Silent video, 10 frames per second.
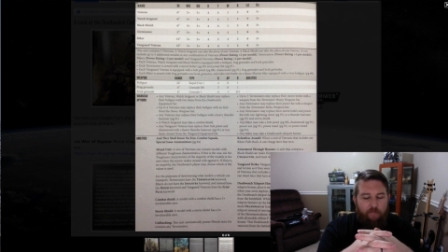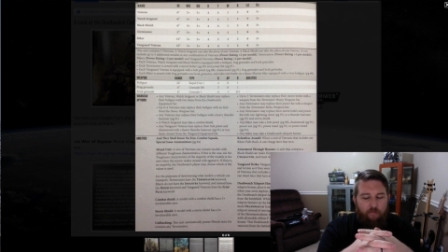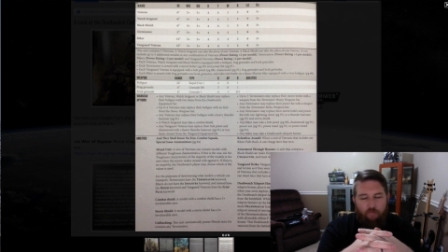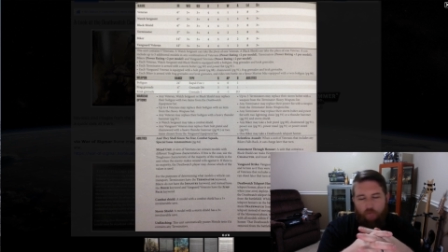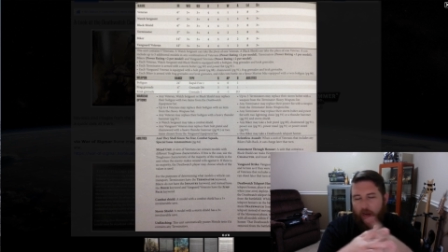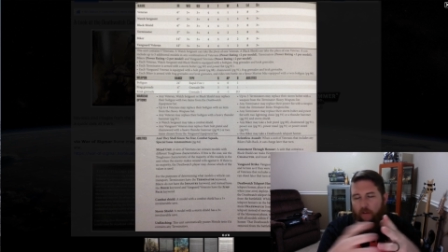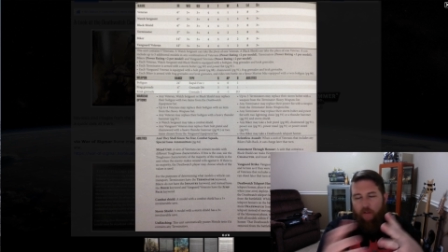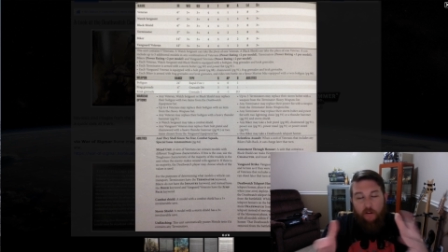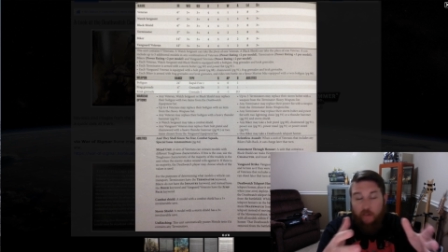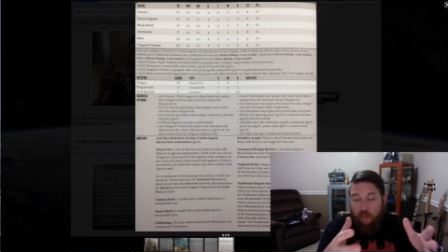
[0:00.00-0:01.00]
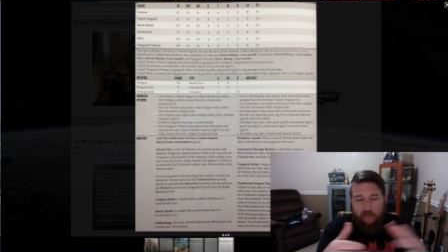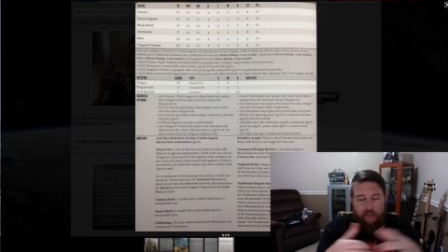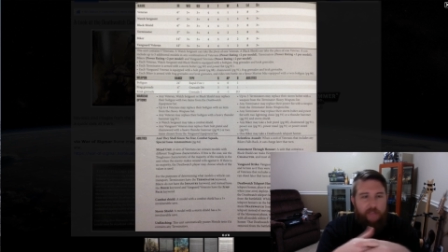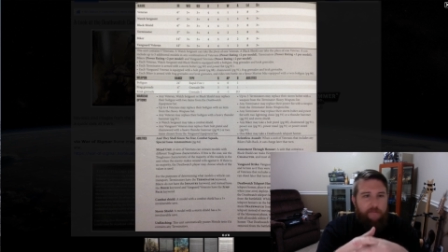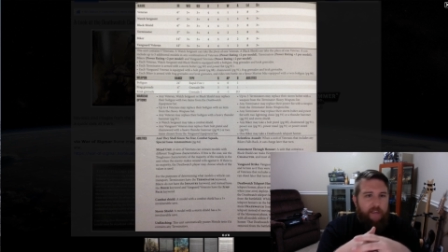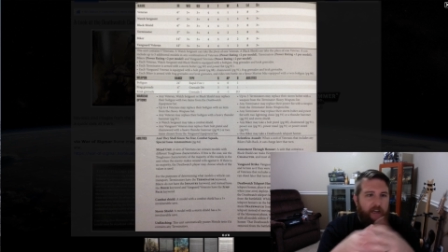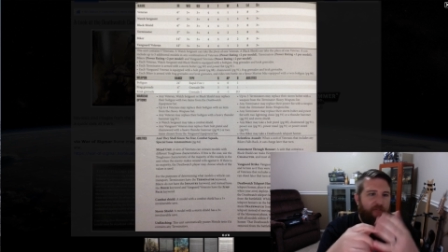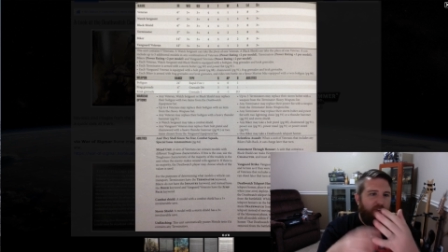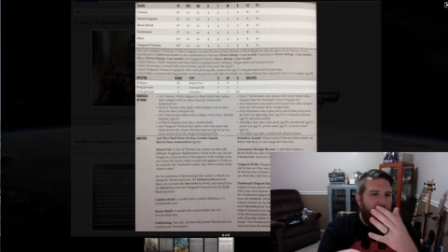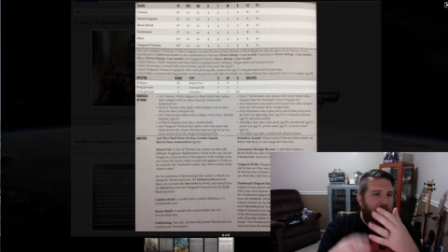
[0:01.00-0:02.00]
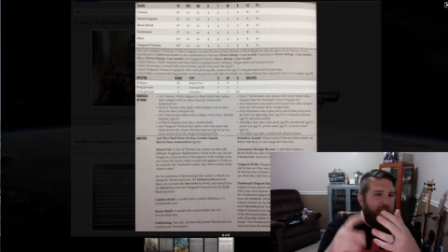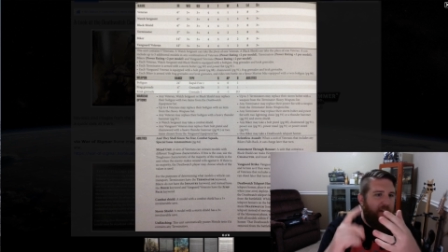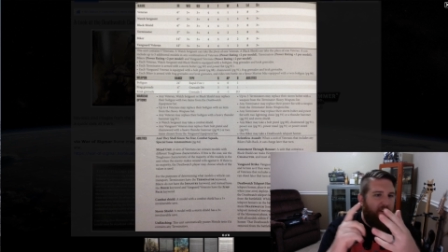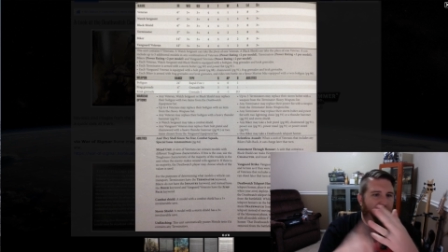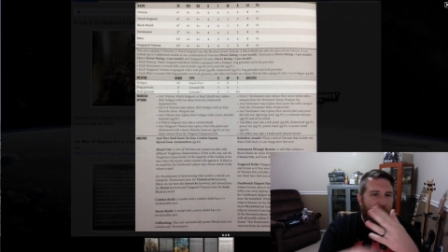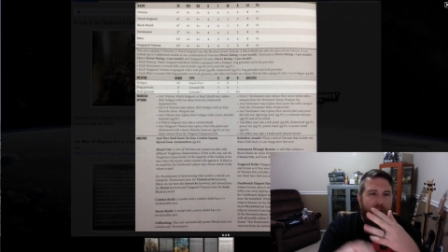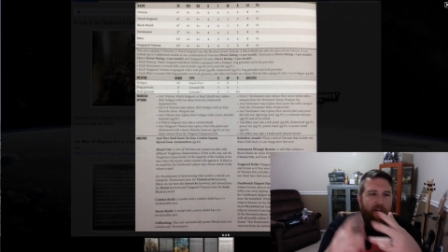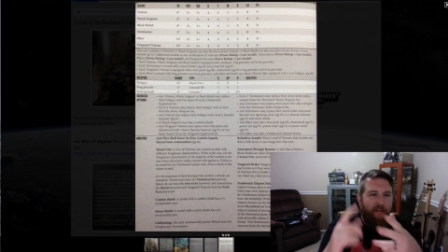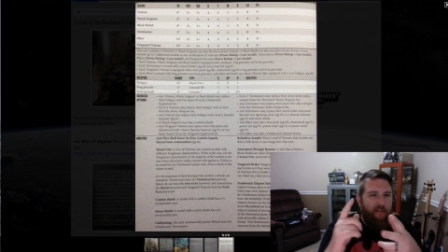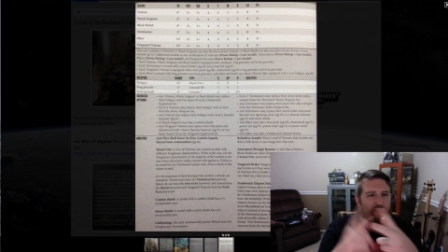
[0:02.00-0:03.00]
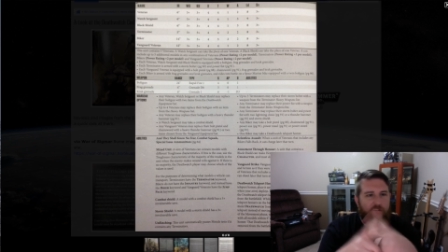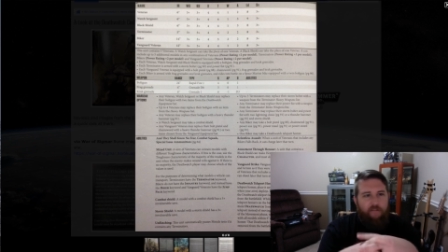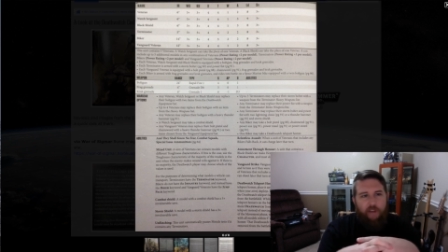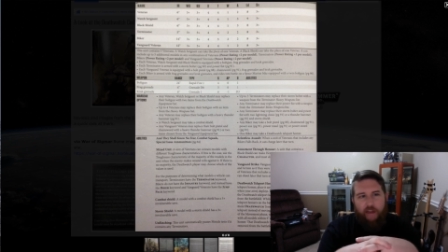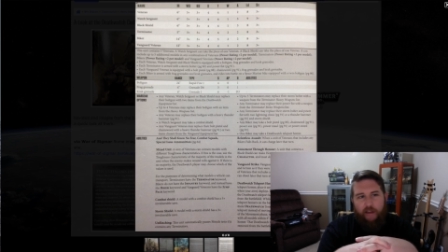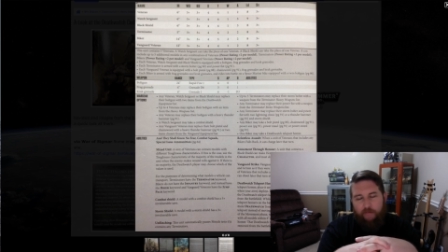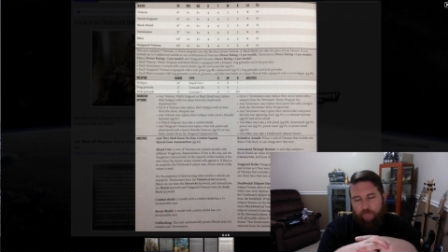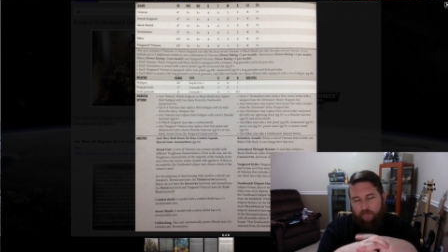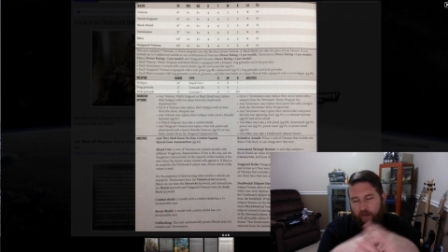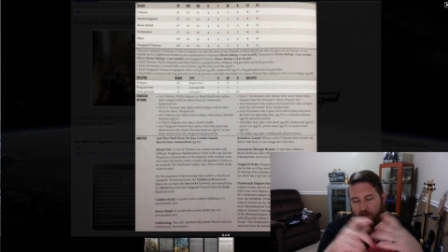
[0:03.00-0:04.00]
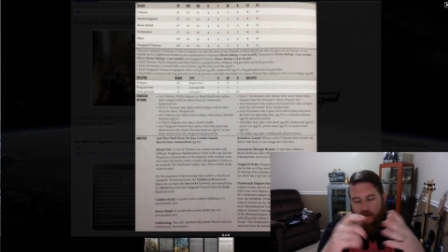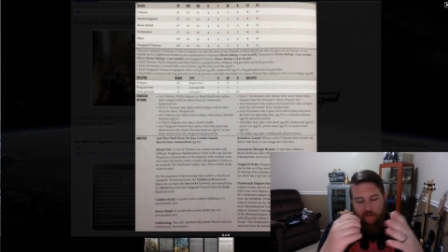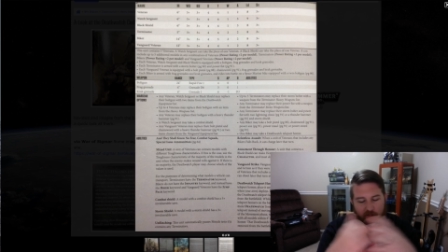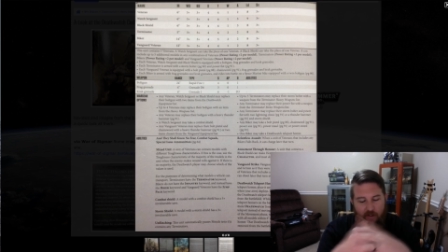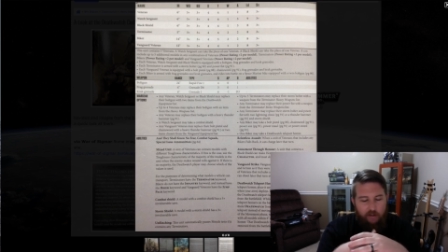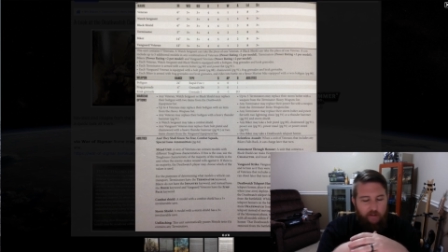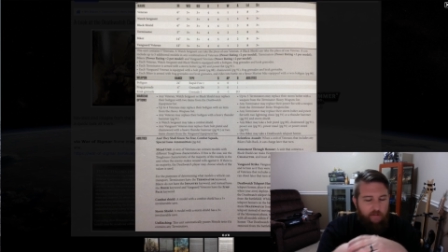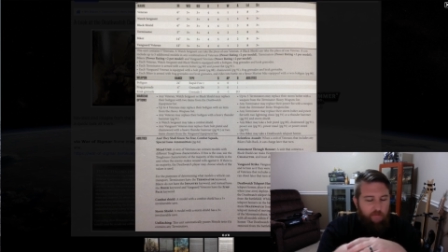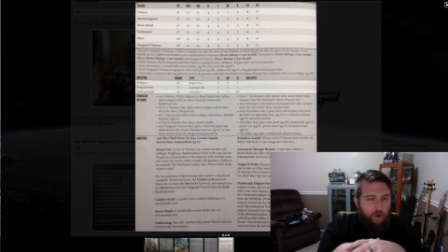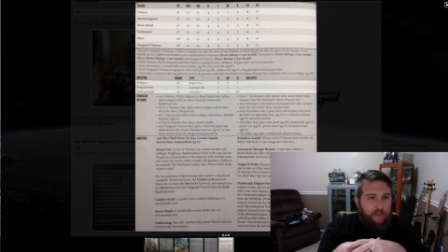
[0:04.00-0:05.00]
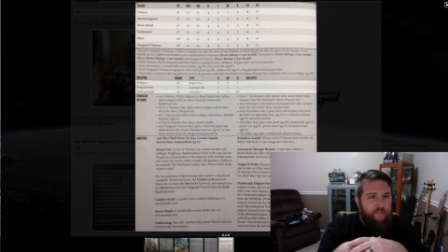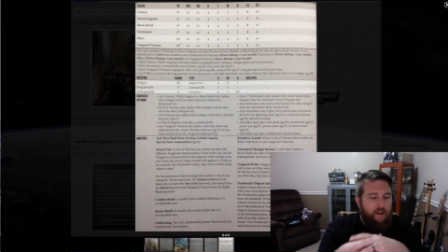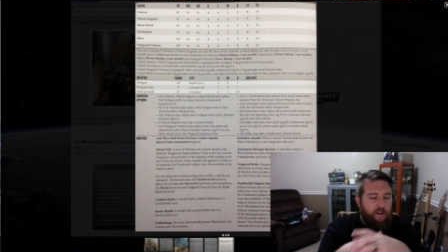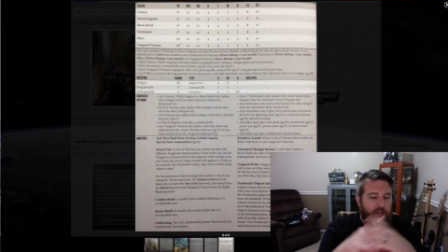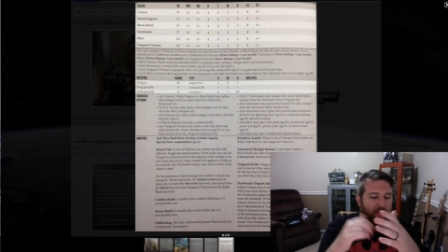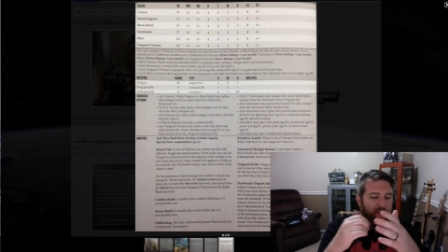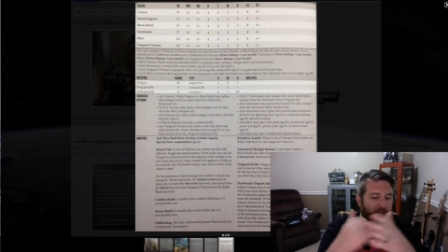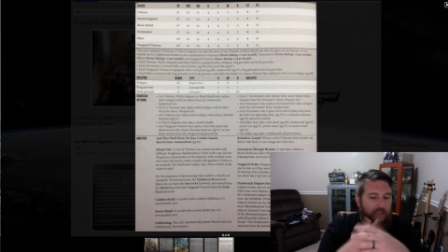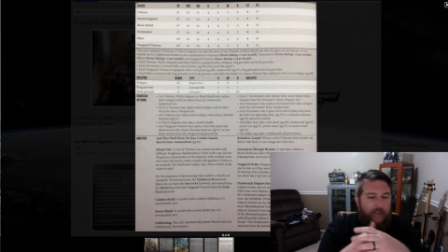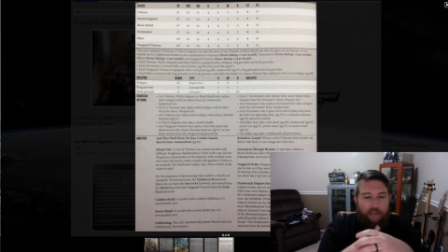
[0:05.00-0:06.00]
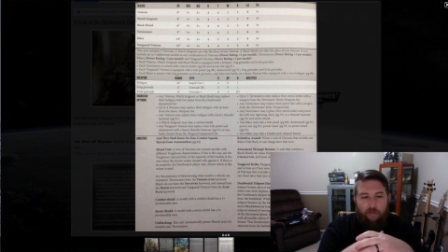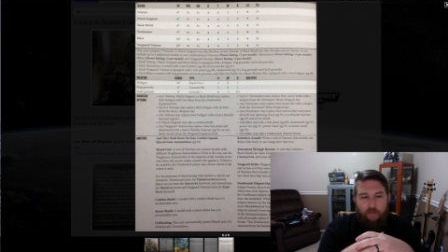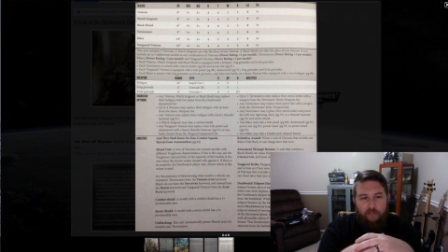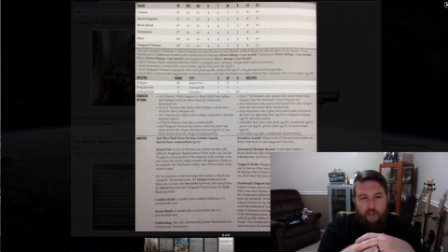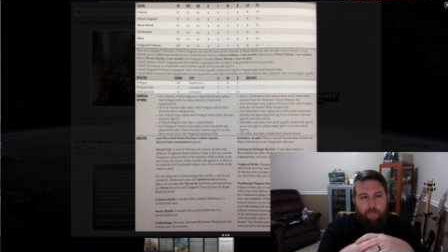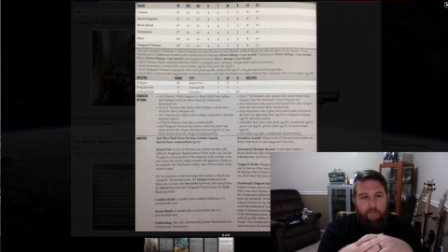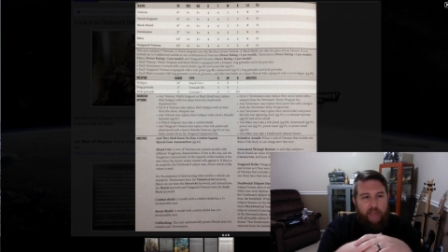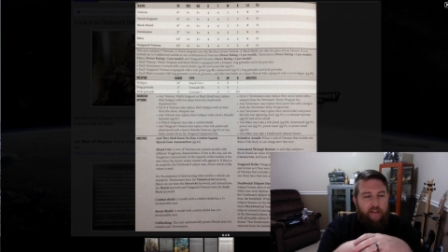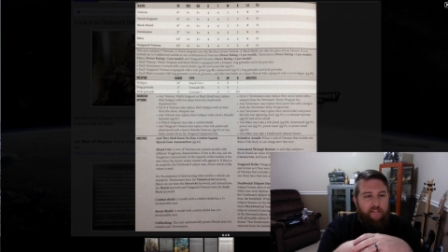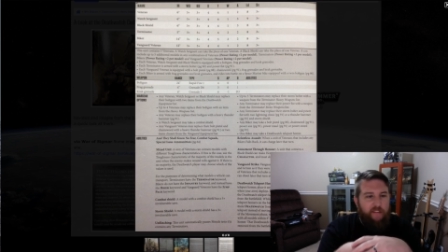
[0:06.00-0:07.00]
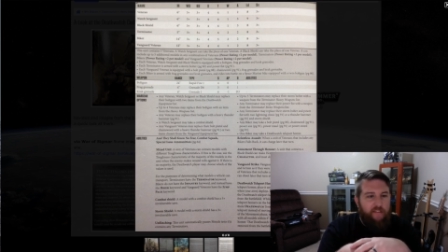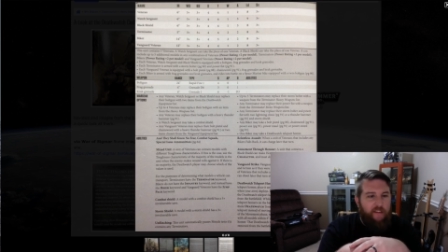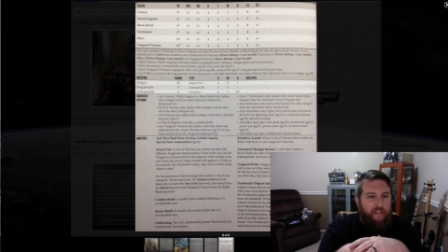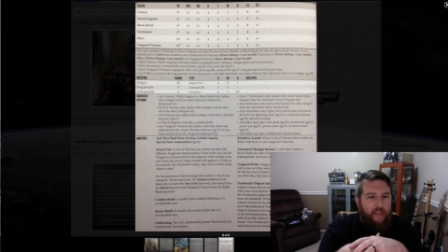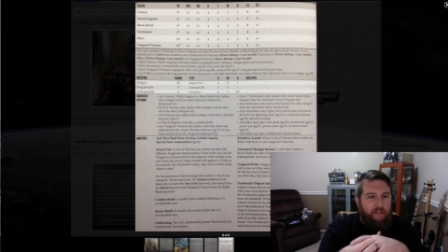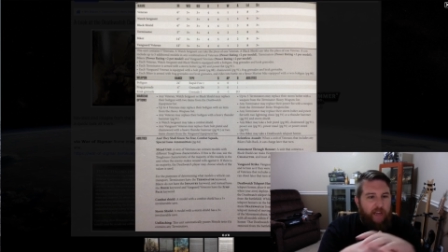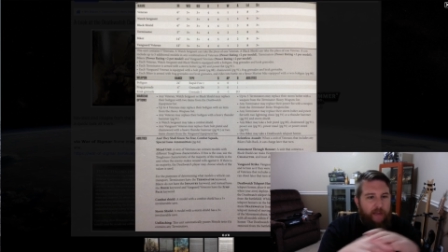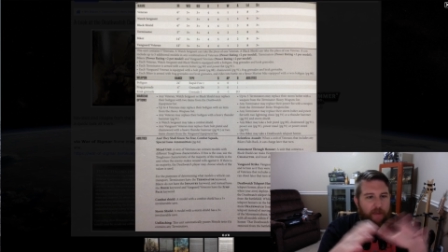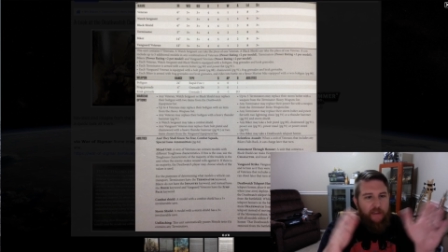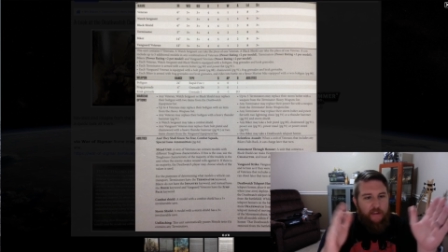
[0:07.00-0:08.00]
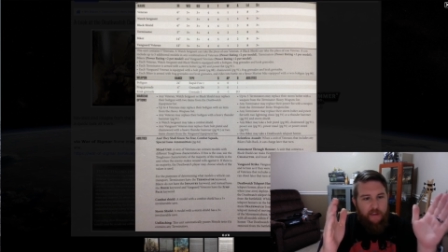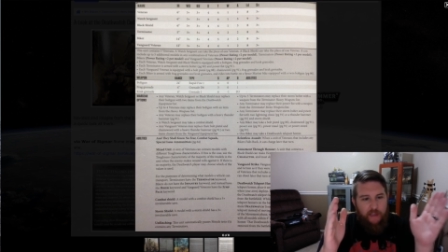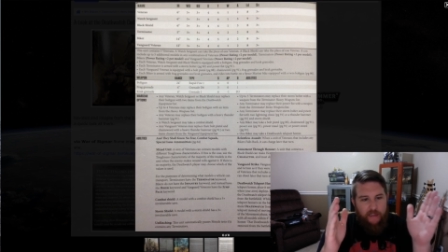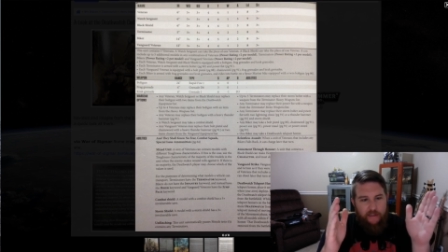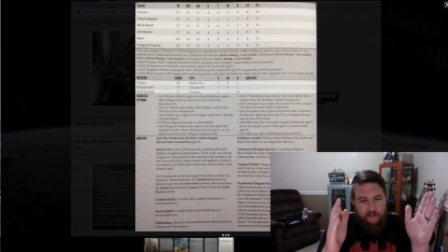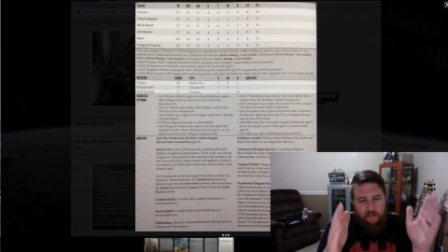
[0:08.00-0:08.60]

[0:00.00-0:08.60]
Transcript: regular kill team that could have Terminators, Bikers, um, Veterans, Watch Sergeant, guys with jump packs, things like that, you name it. And then